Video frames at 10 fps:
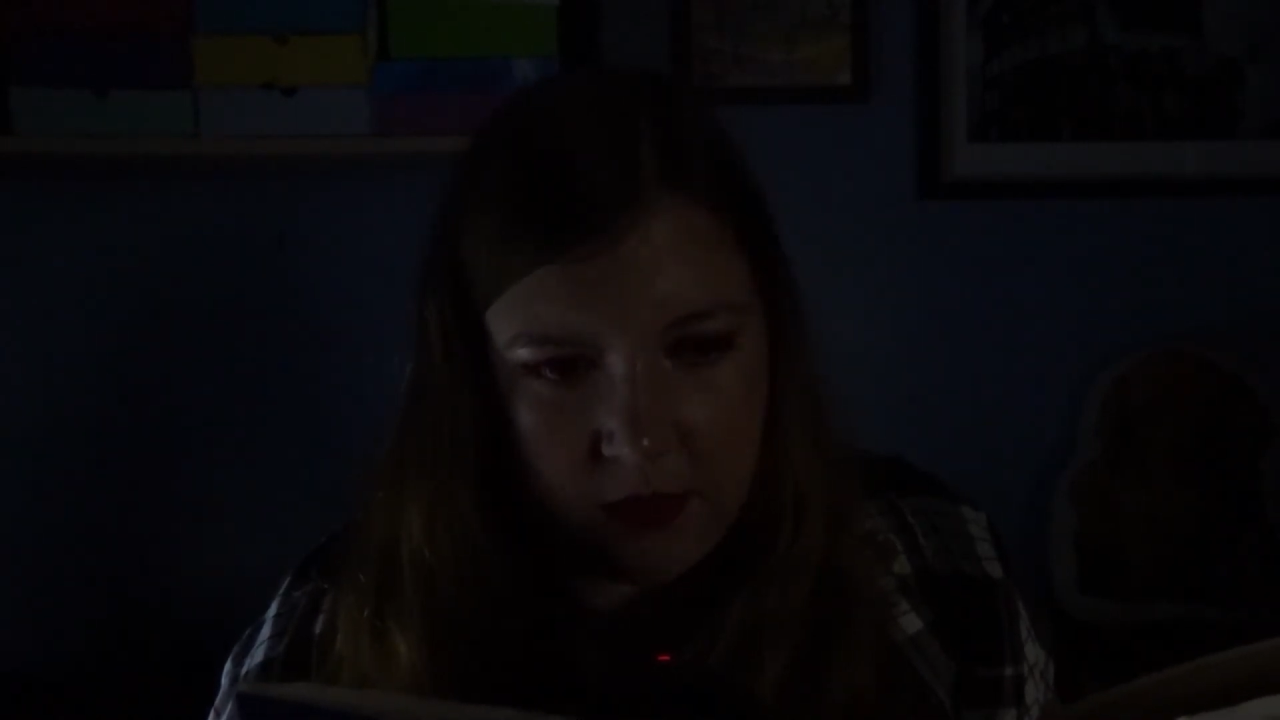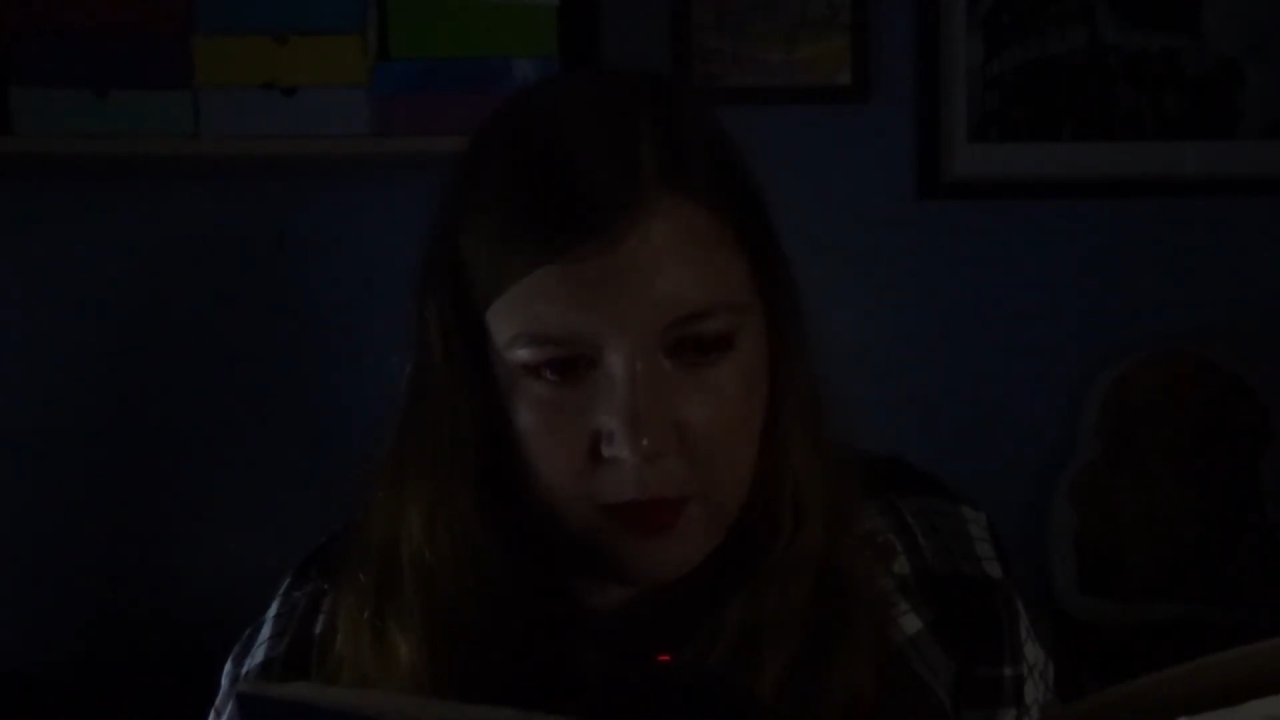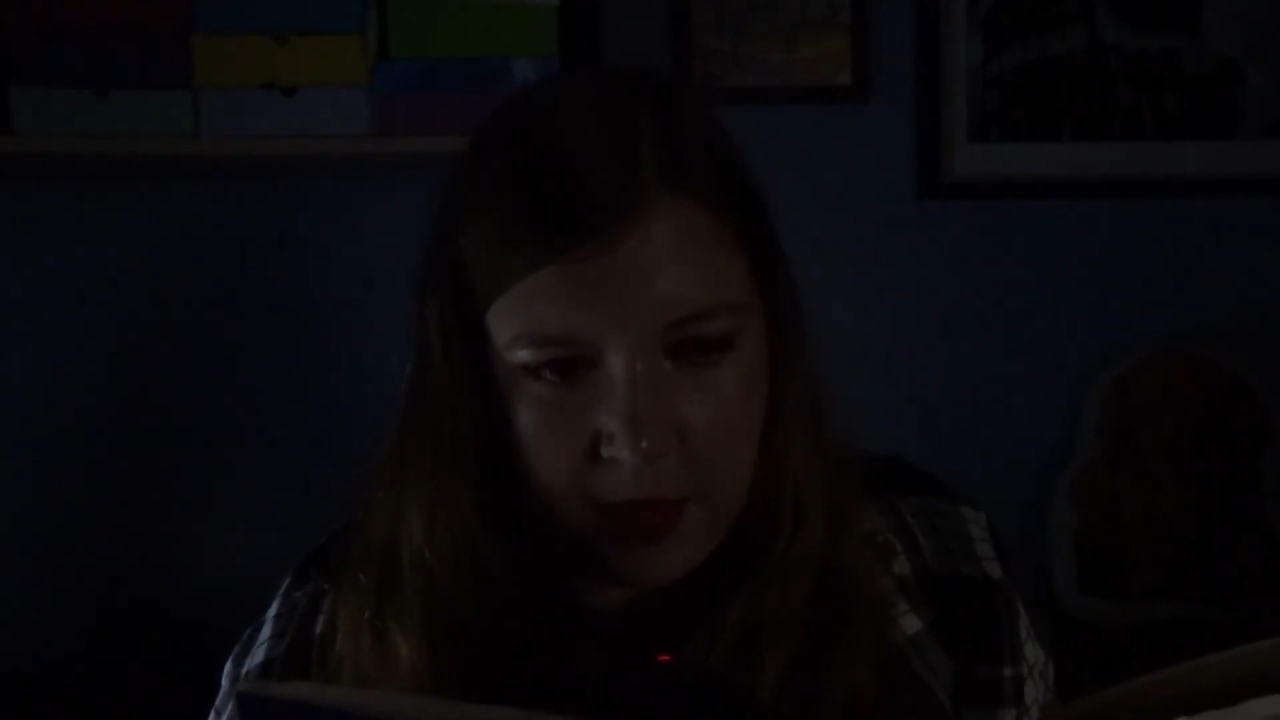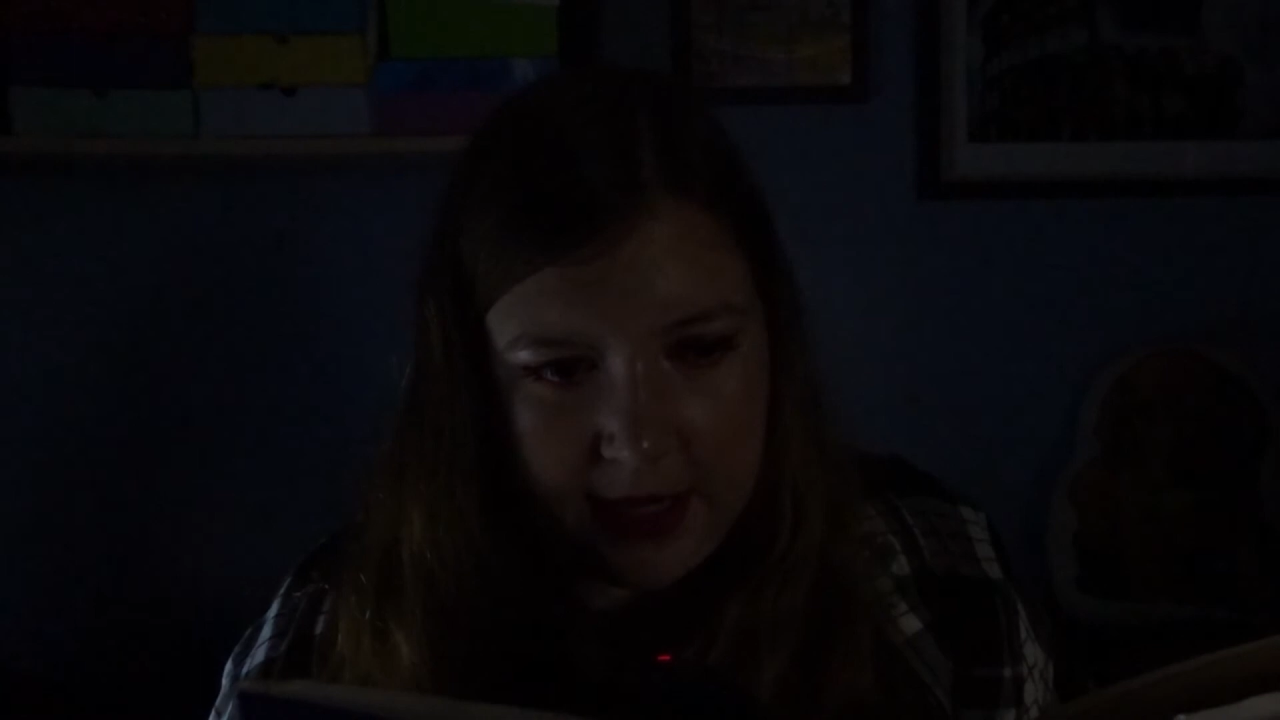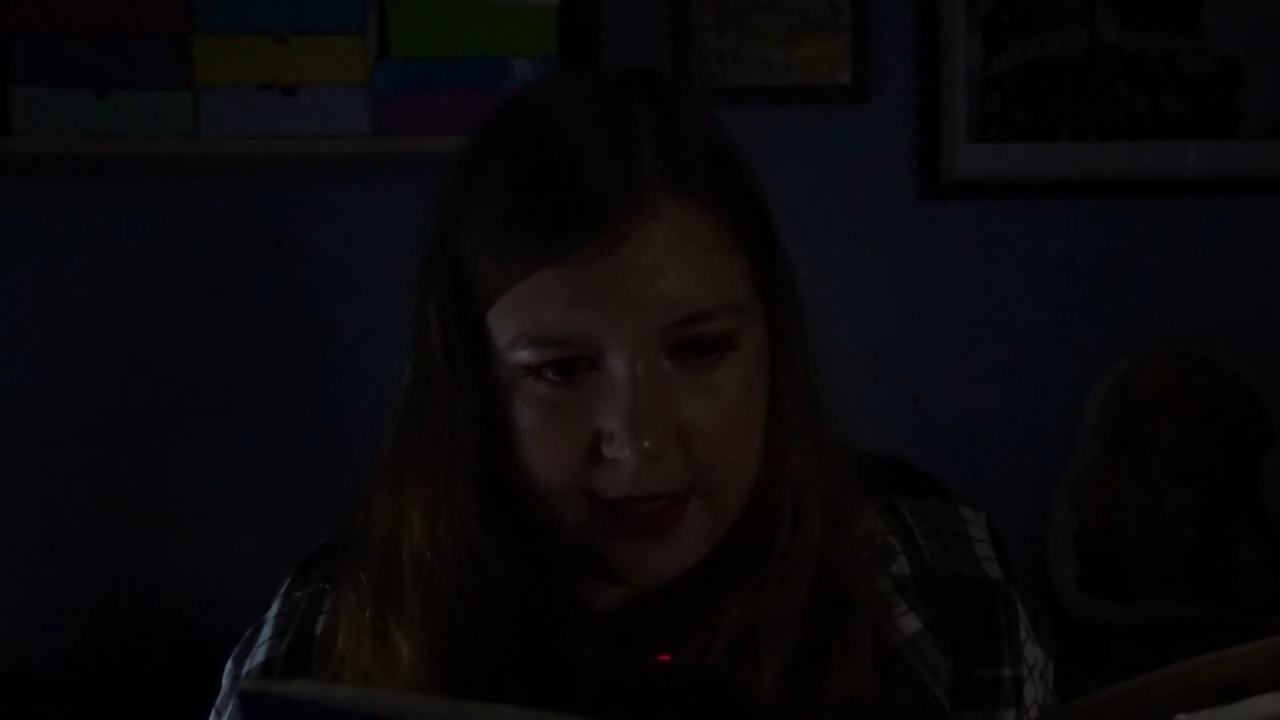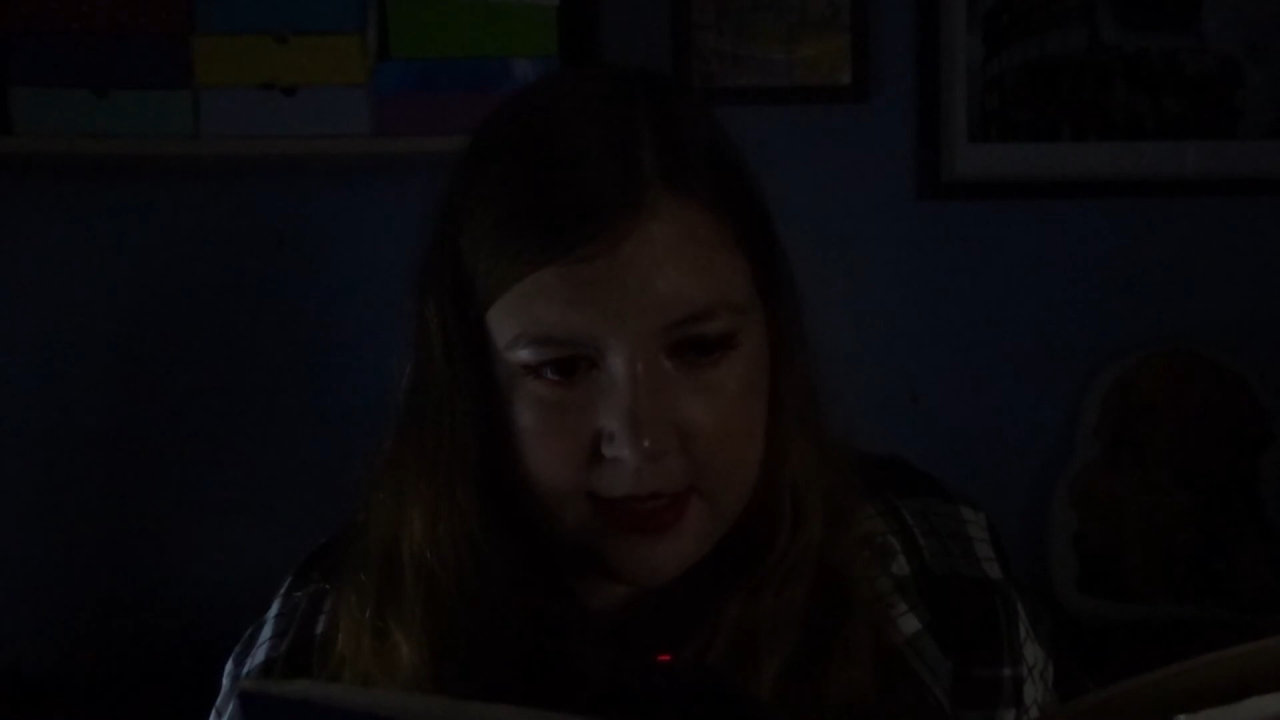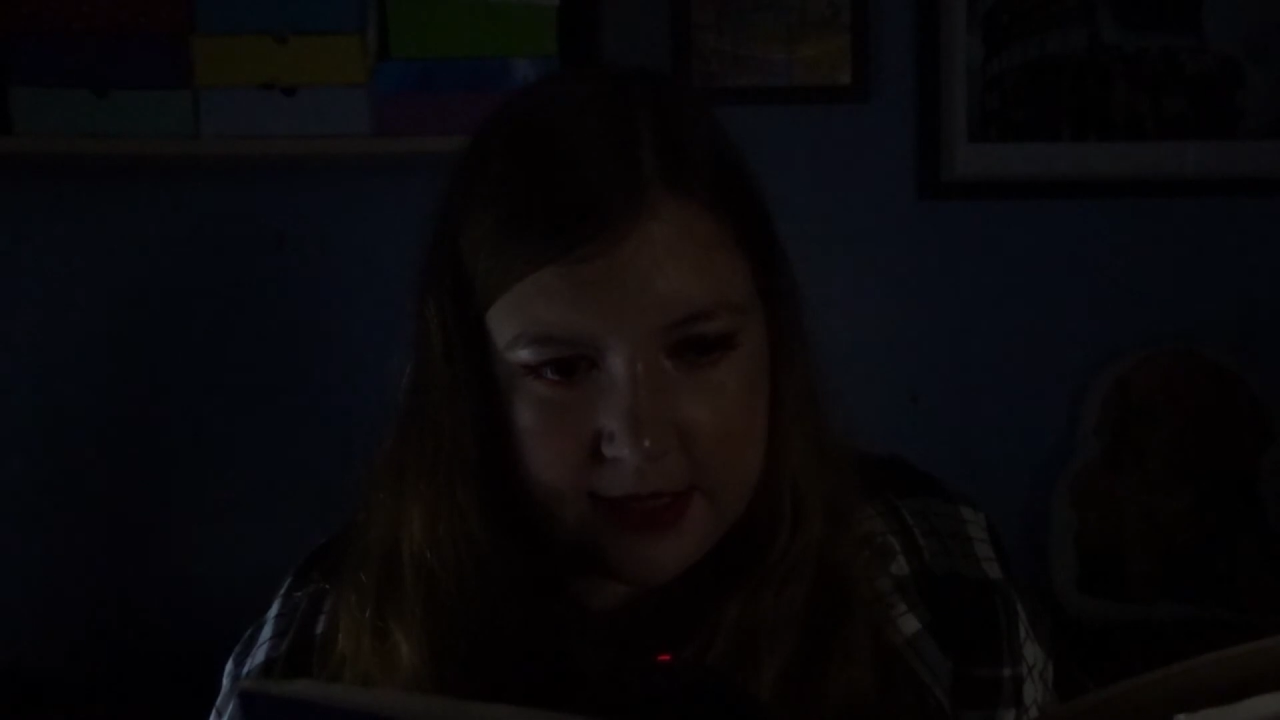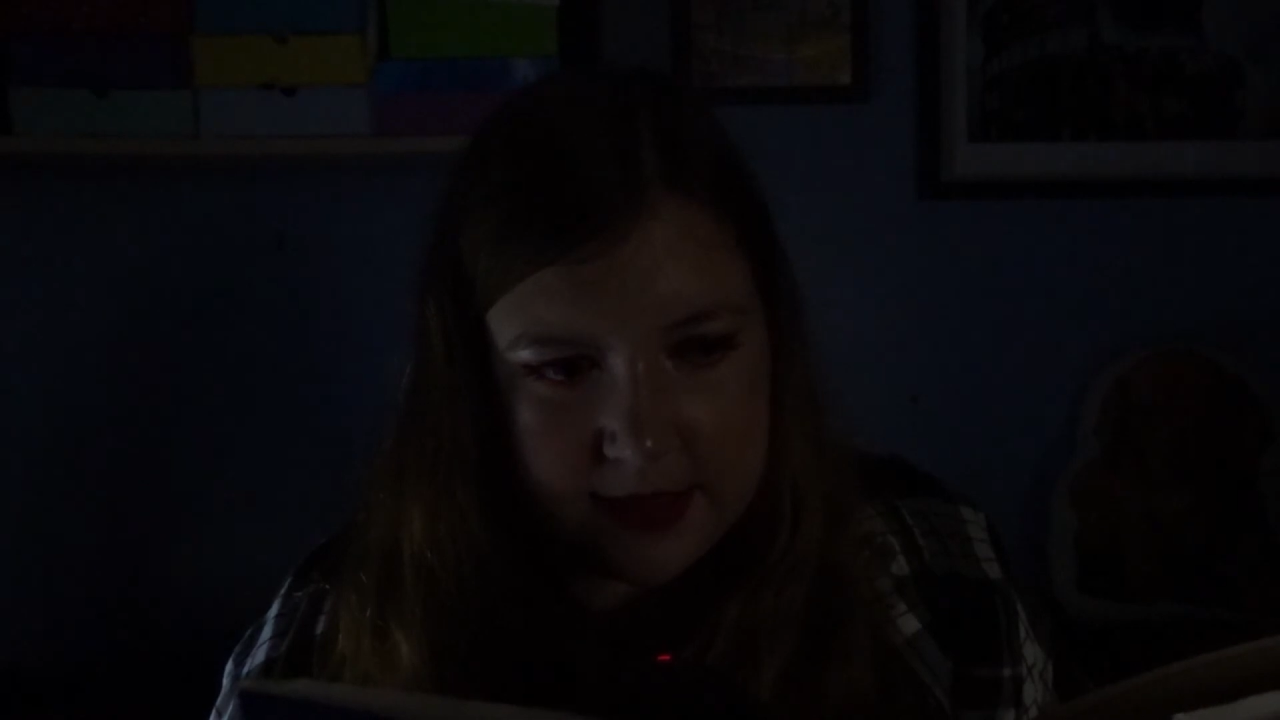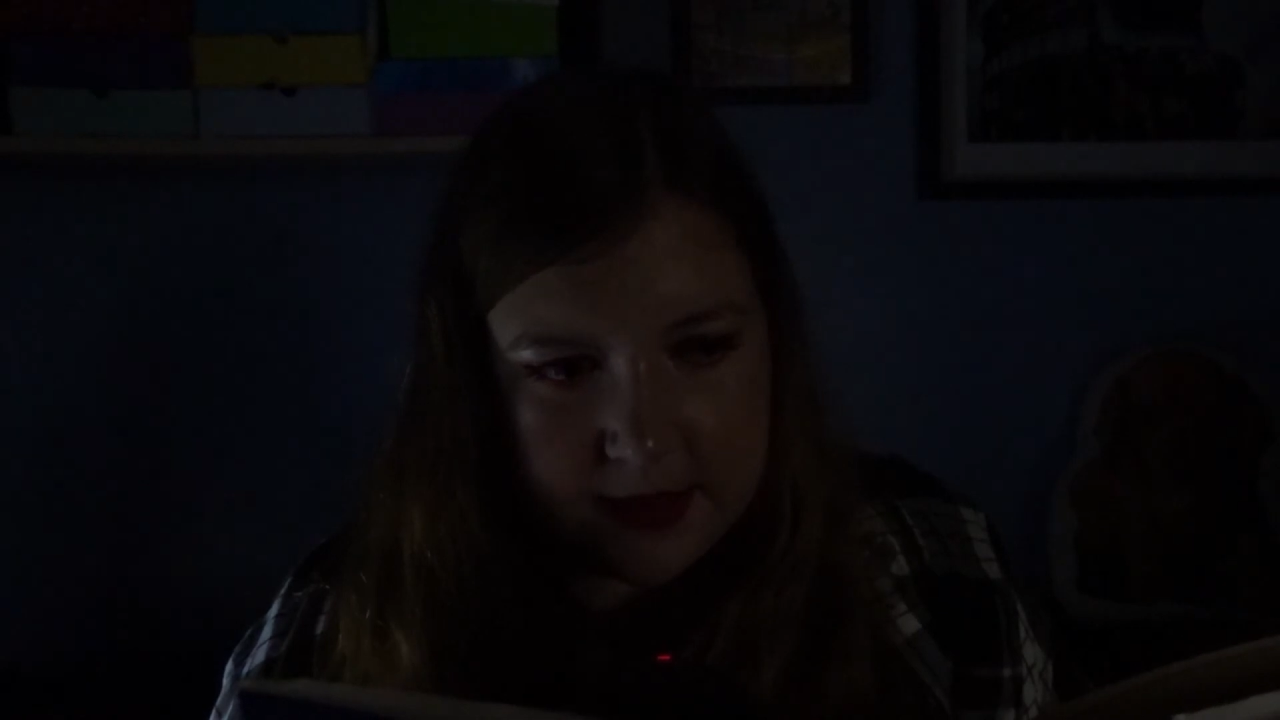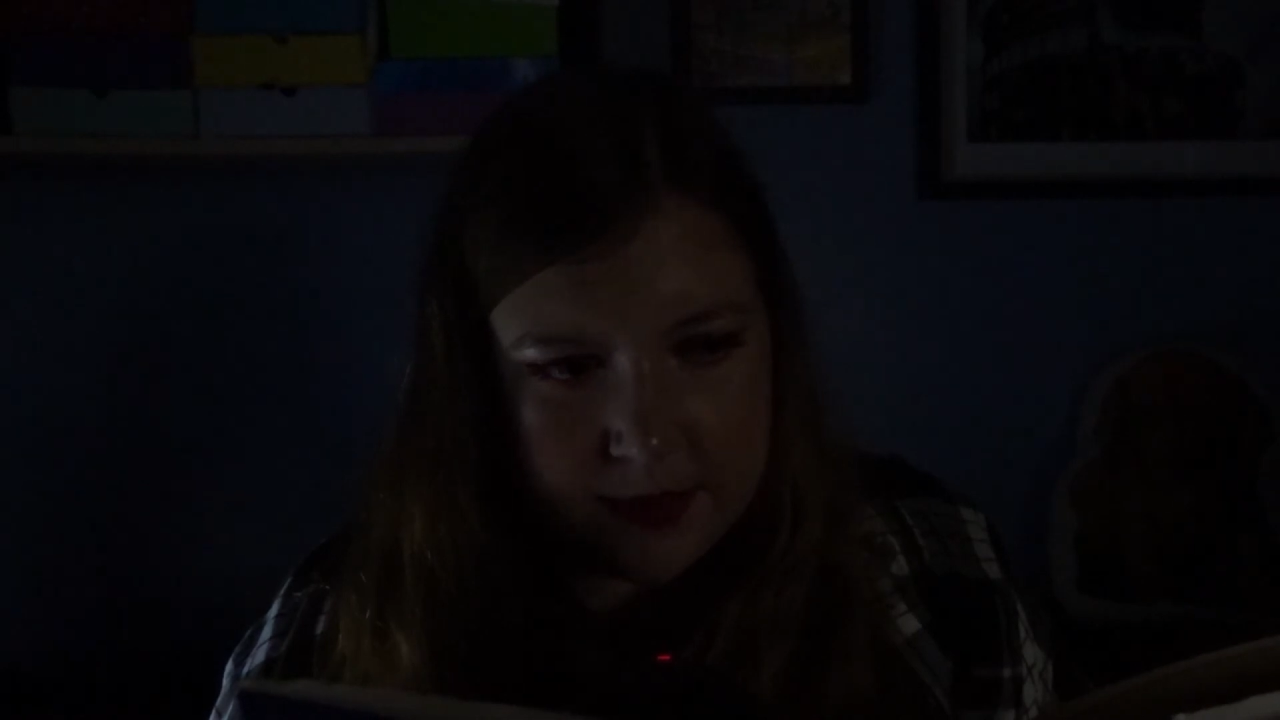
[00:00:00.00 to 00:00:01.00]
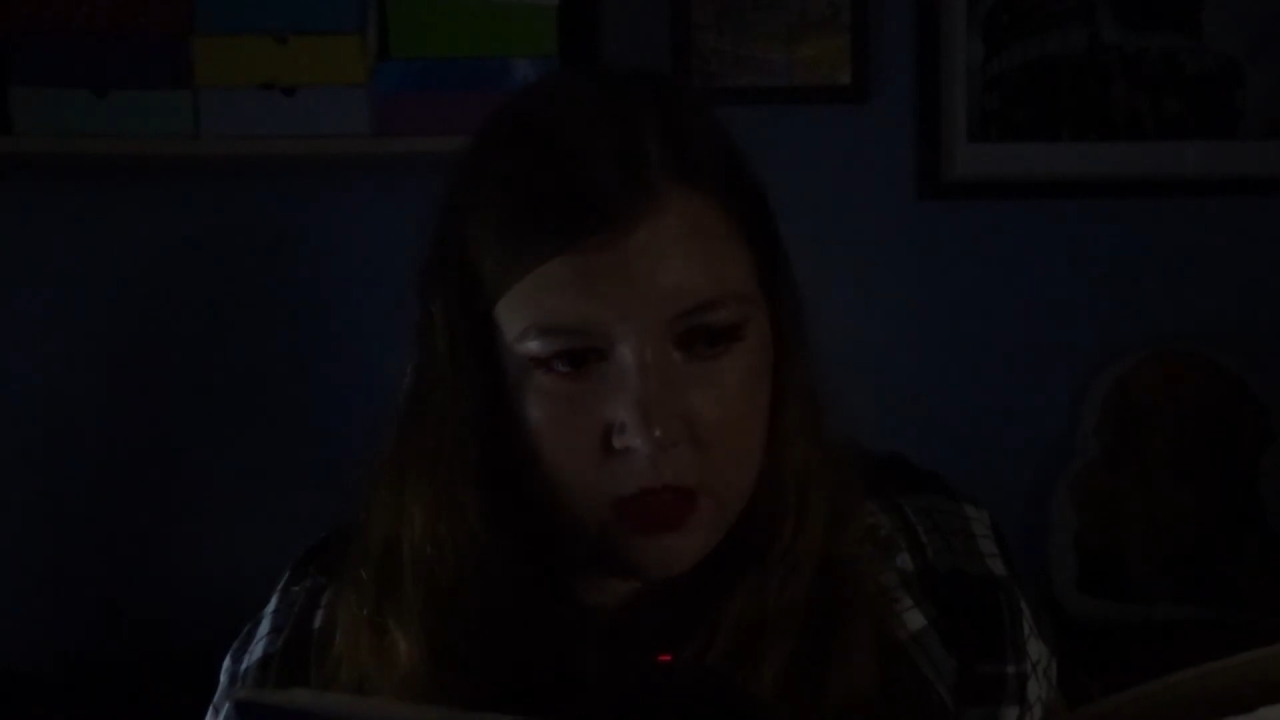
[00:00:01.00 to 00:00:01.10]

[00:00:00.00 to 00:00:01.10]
Hermione's.